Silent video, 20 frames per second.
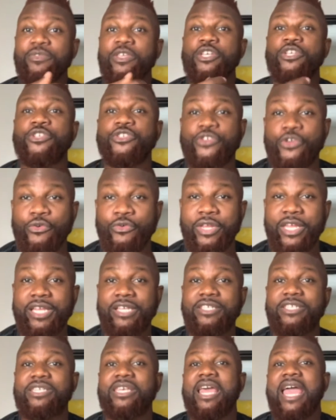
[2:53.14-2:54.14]

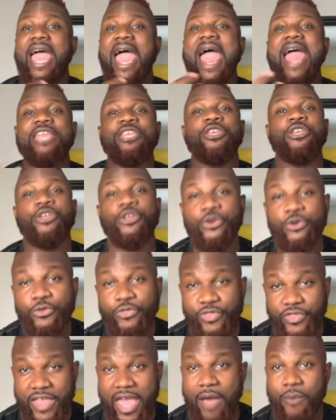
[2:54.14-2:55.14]
students, and
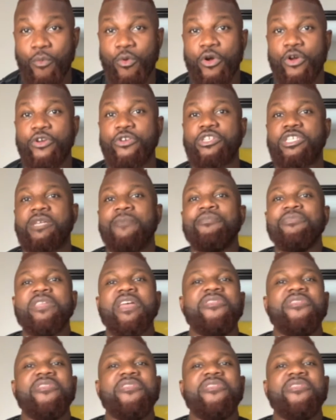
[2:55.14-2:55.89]
youth networks